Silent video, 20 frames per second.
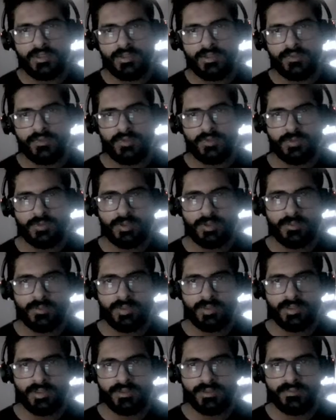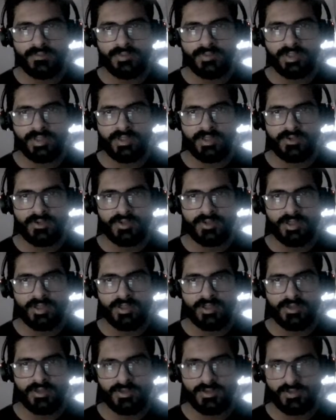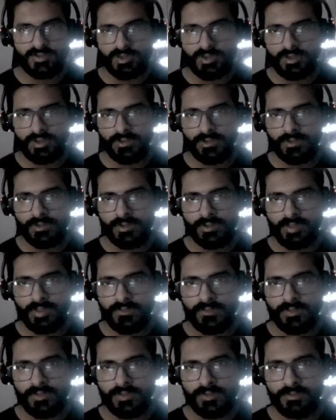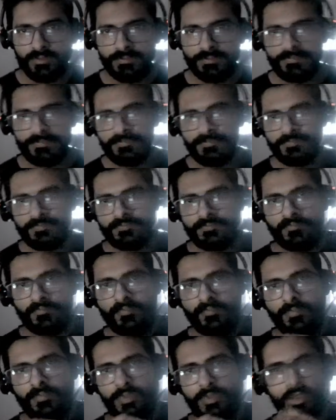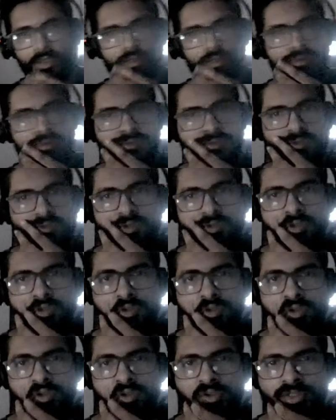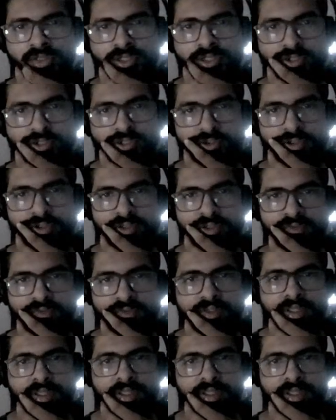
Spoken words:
if you want, but that's unnecessary. You don't have to. So you need to give the